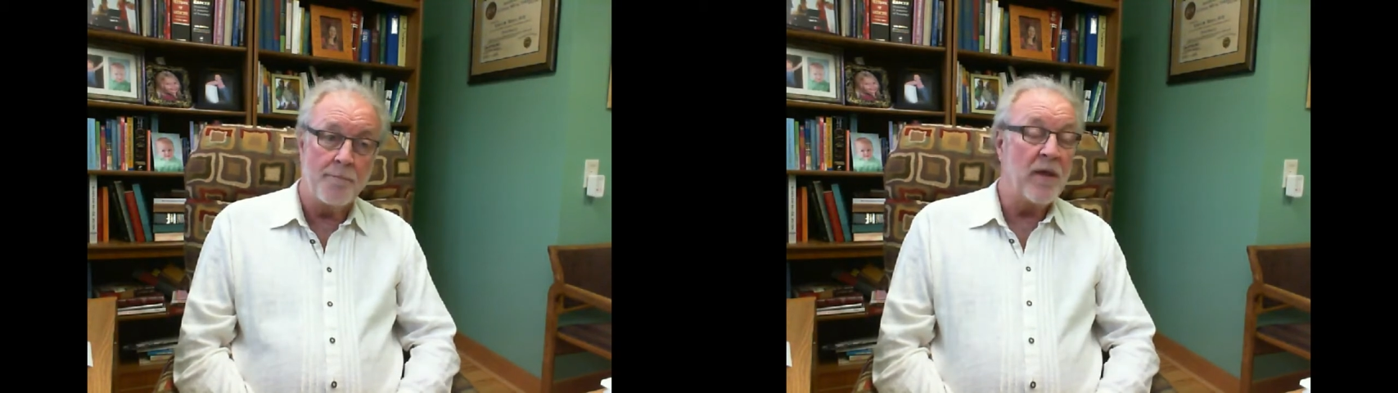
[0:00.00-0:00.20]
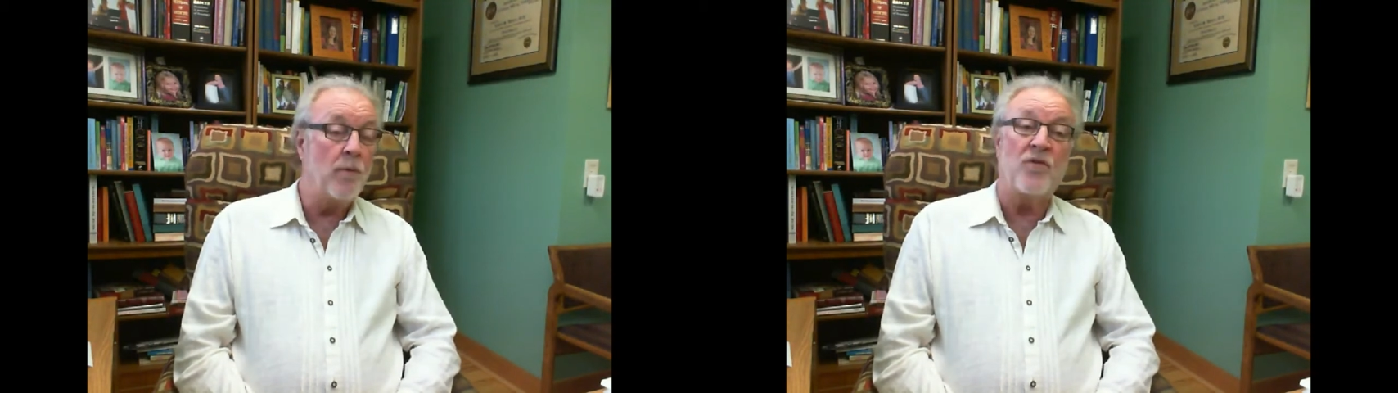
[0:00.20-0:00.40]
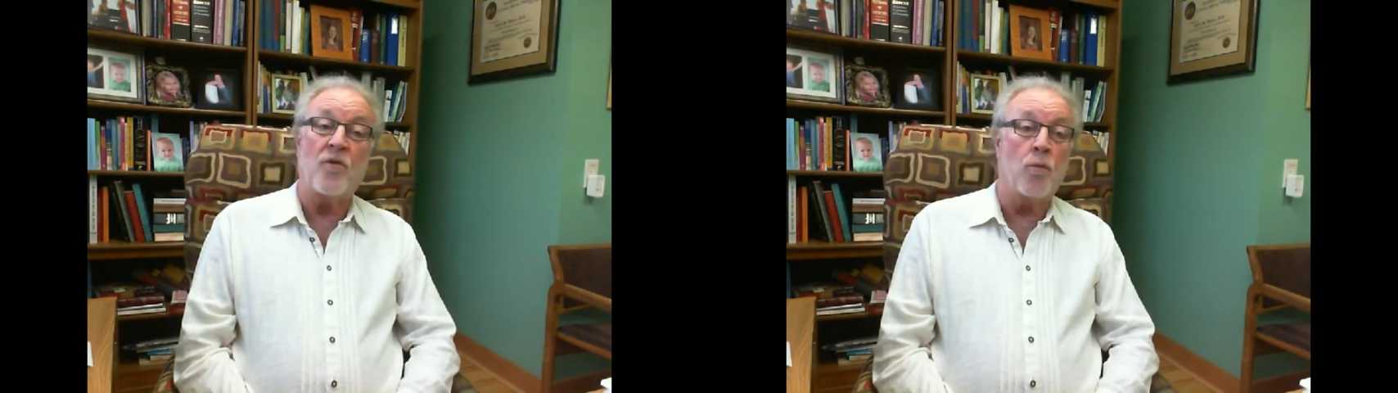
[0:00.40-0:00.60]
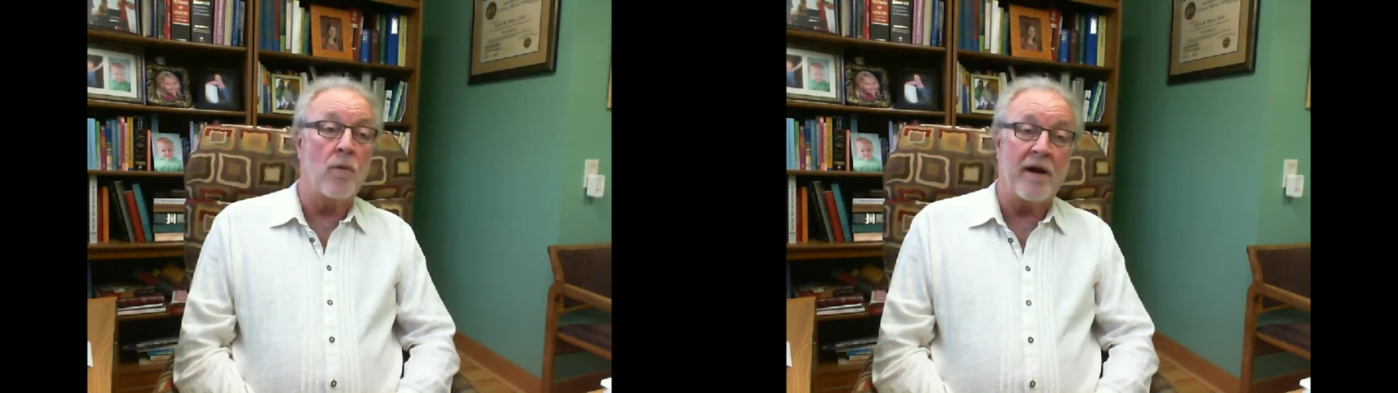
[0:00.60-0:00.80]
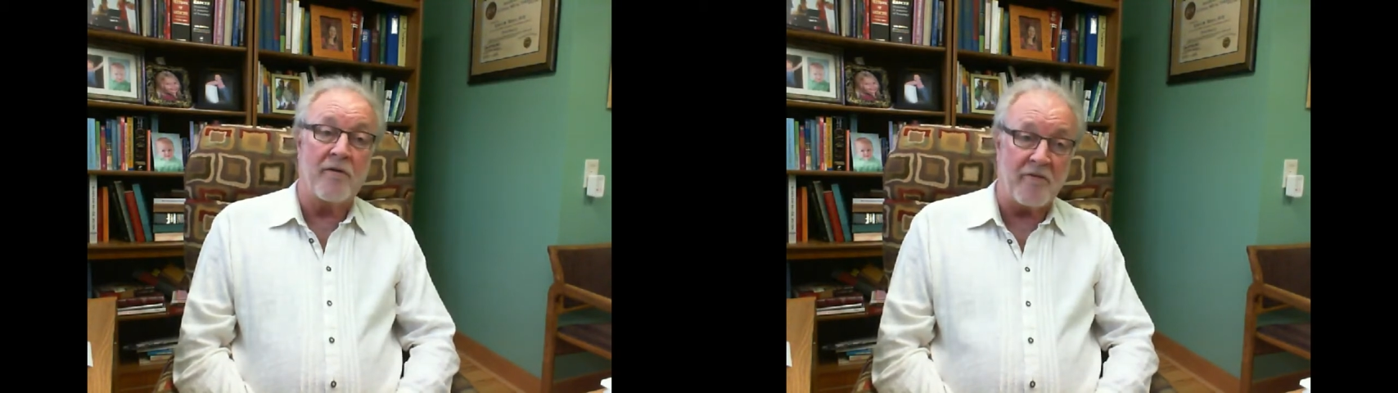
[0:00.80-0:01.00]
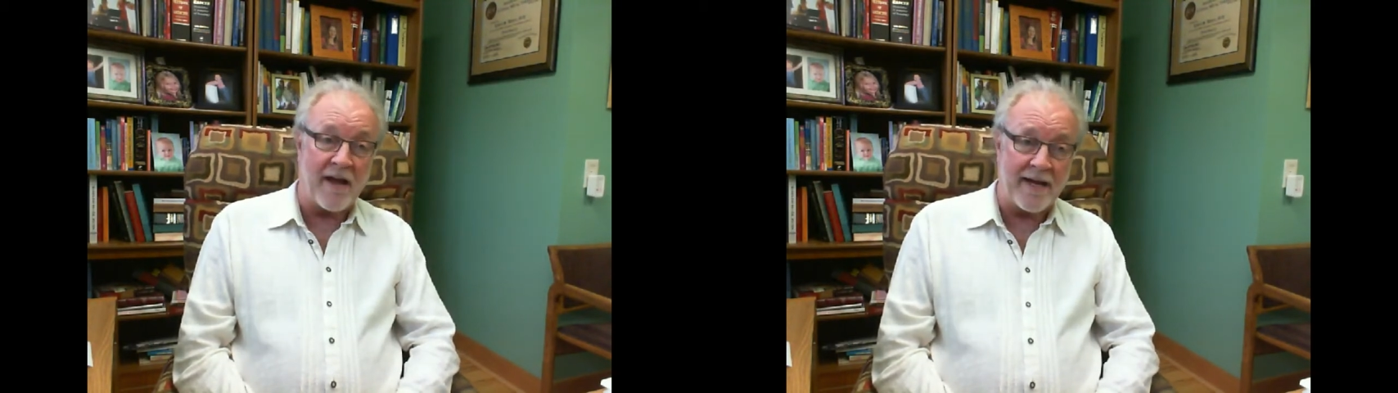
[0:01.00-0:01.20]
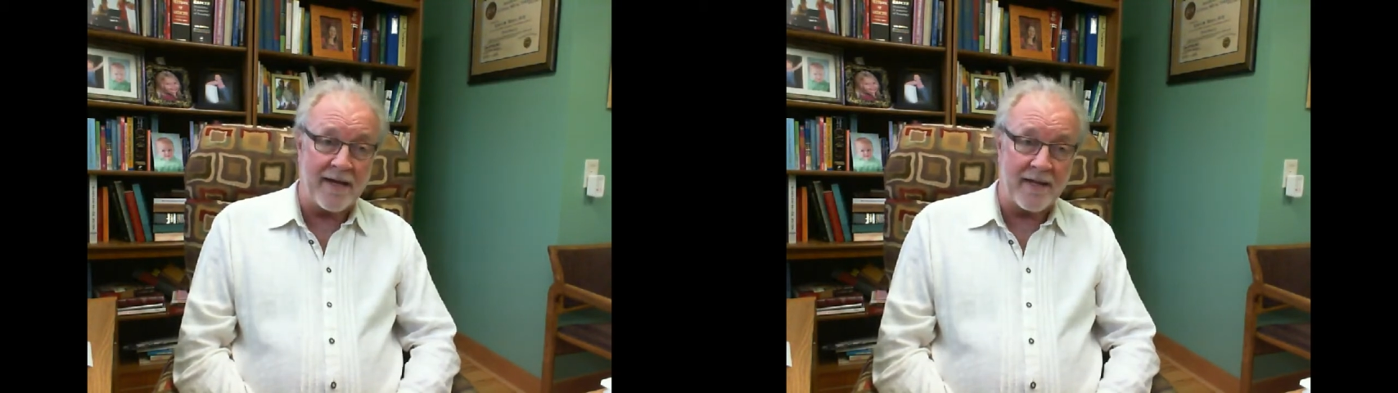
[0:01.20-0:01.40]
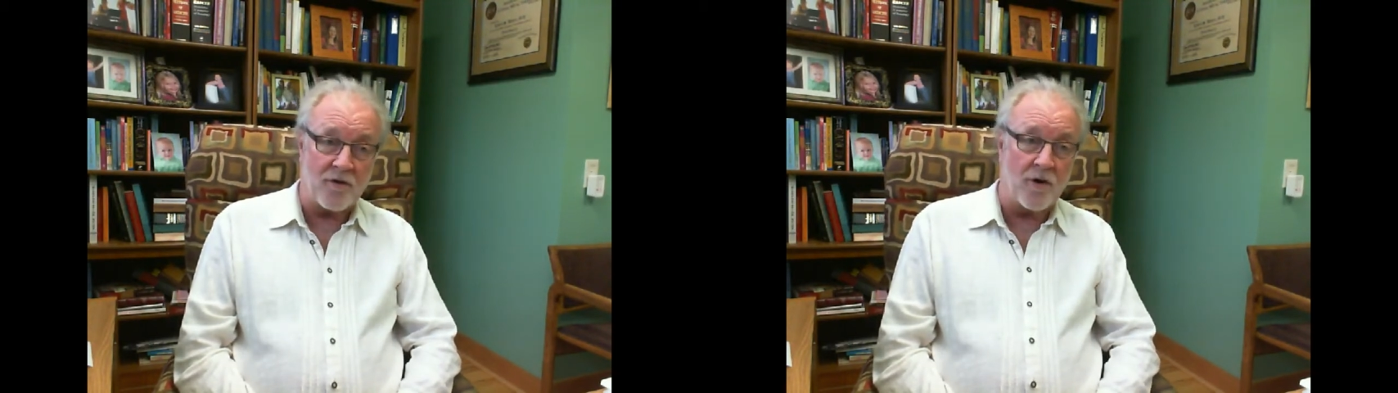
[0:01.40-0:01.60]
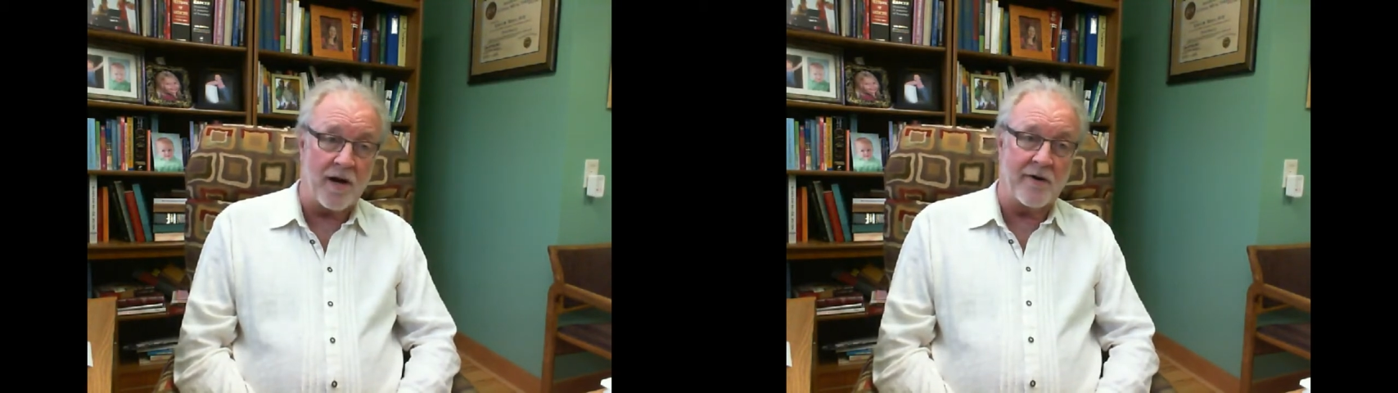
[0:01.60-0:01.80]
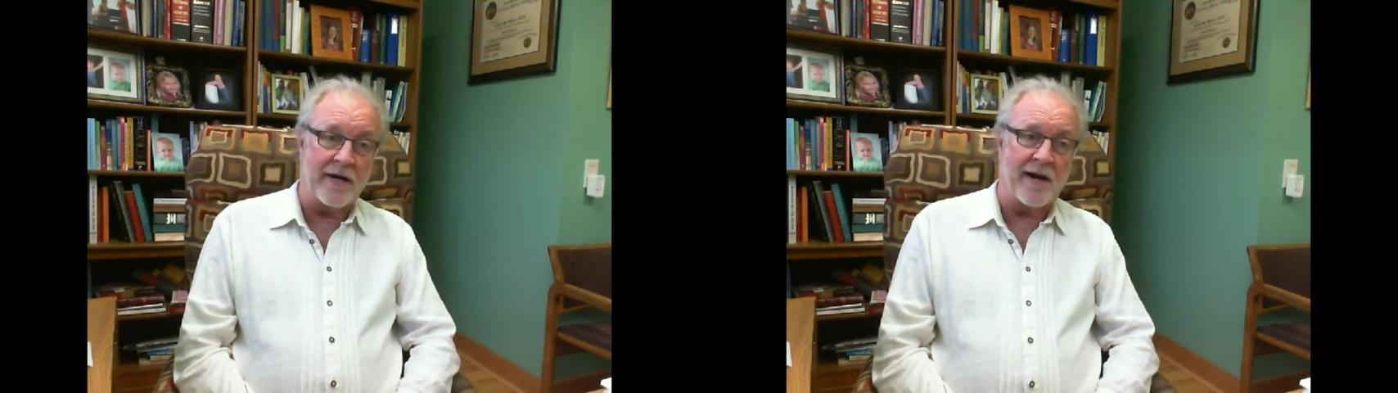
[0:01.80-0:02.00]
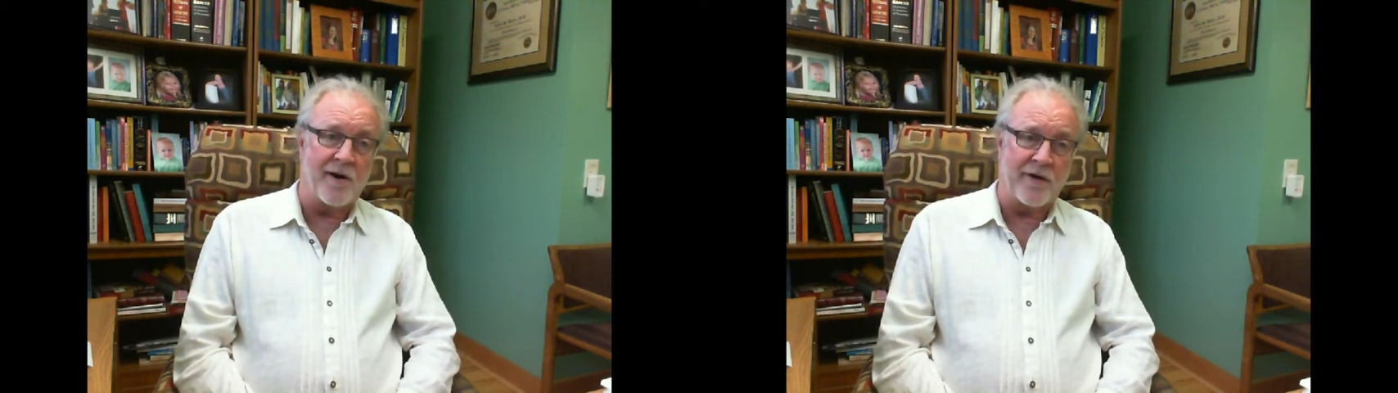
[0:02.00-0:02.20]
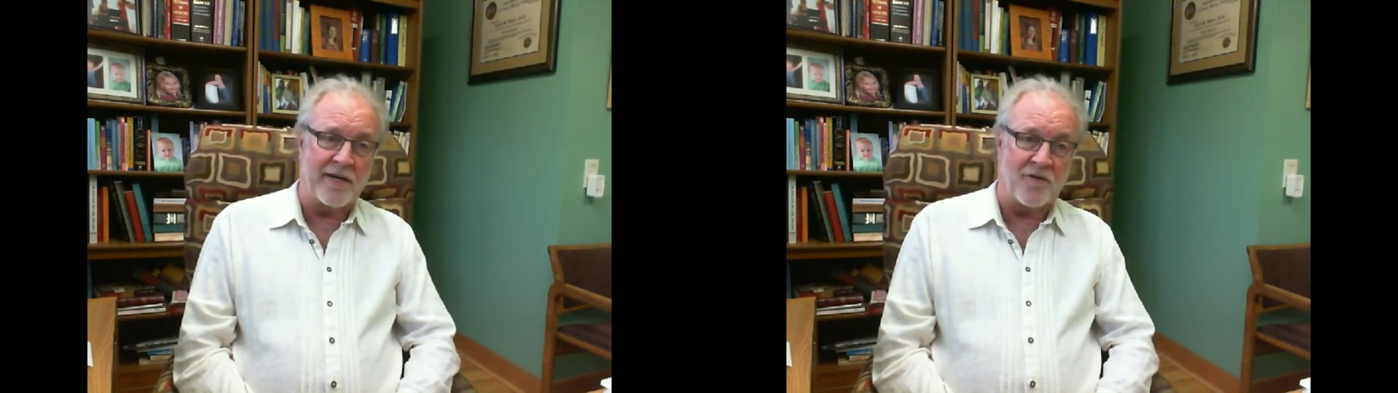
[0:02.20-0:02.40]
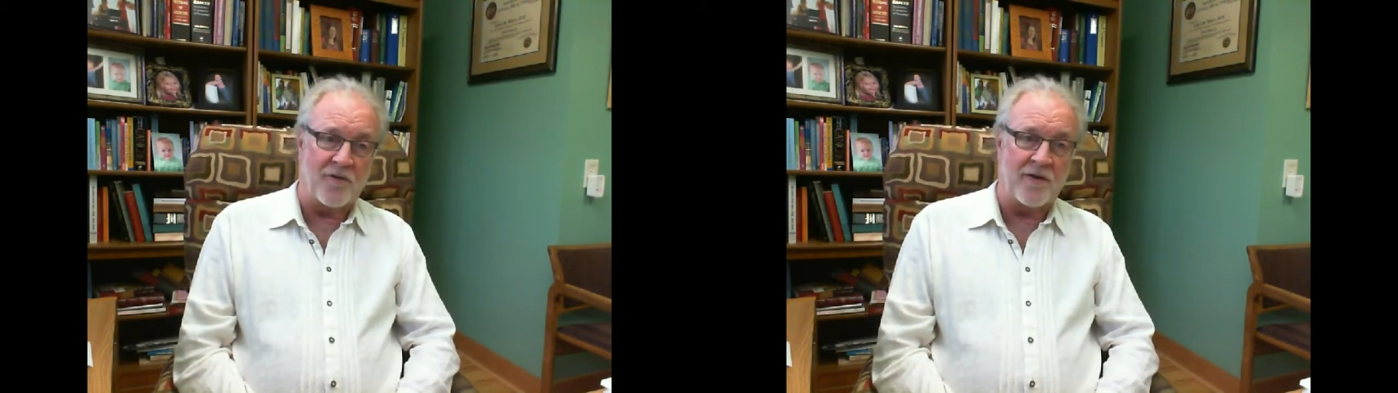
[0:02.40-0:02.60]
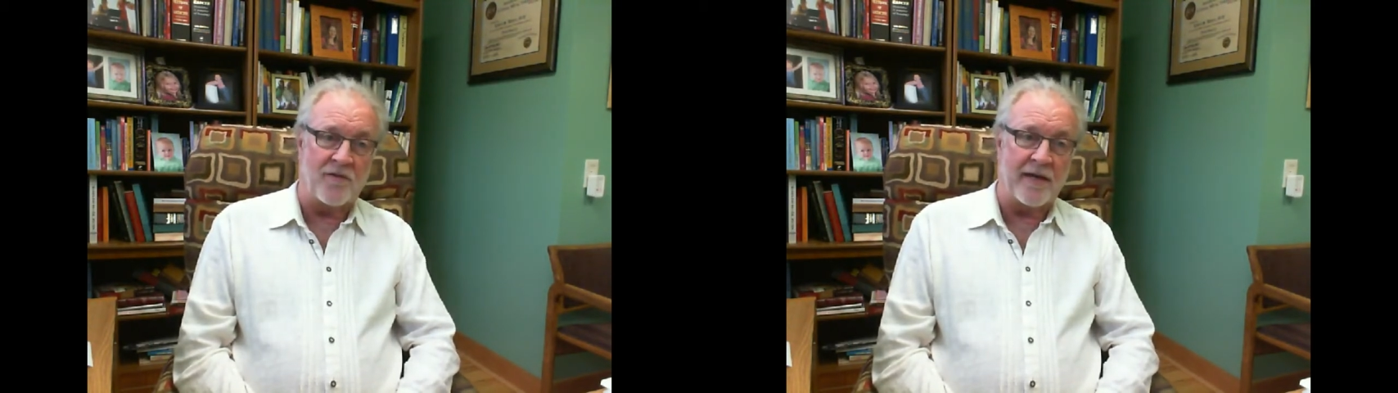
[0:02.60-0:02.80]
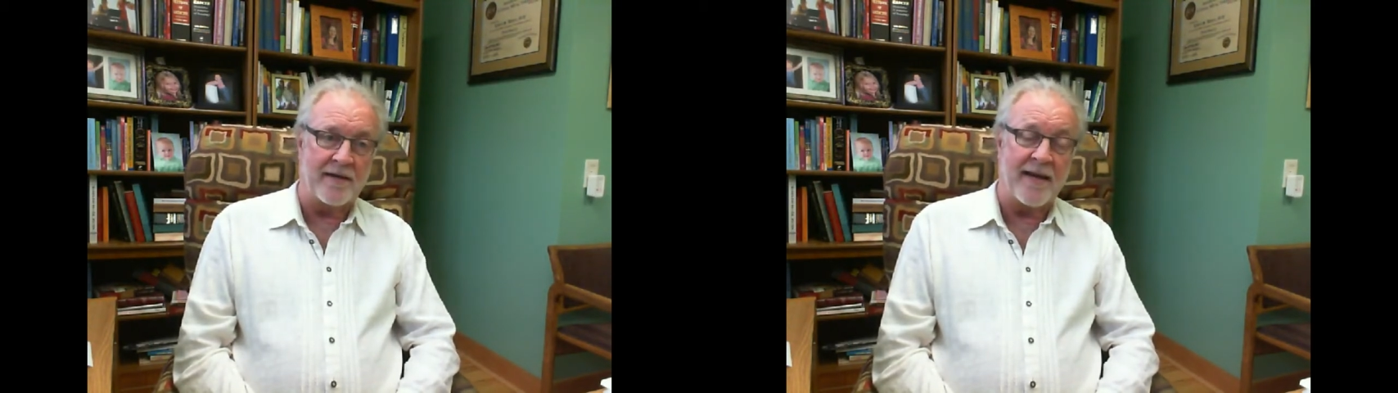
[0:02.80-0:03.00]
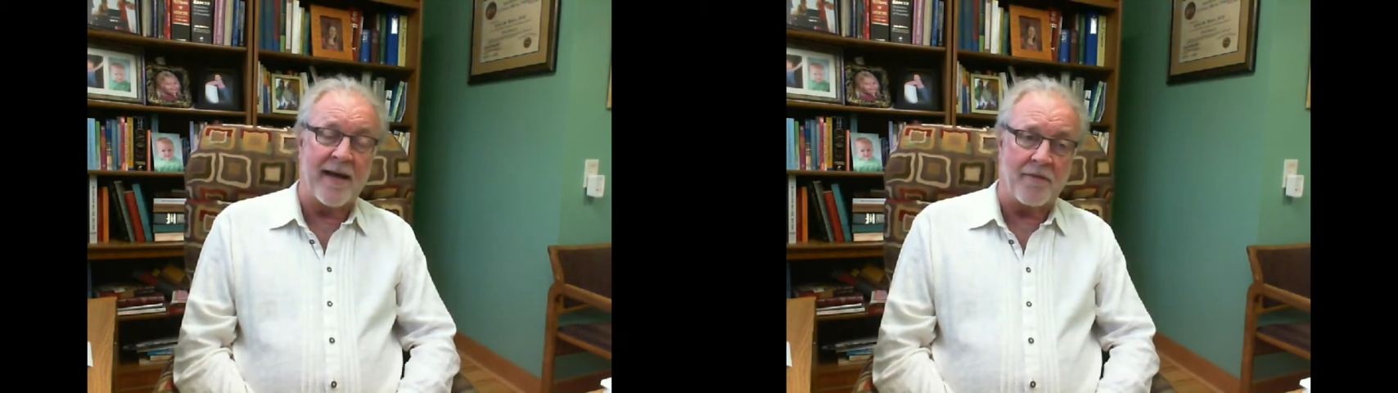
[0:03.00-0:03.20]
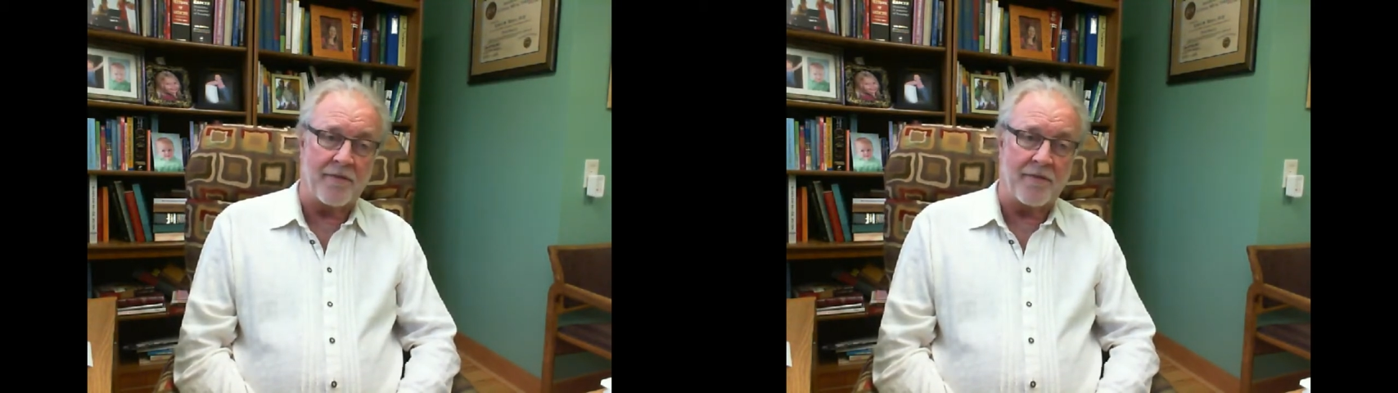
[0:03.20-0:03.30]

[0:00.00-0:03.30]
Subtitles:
It was a rare finding, coronary artery disease at death.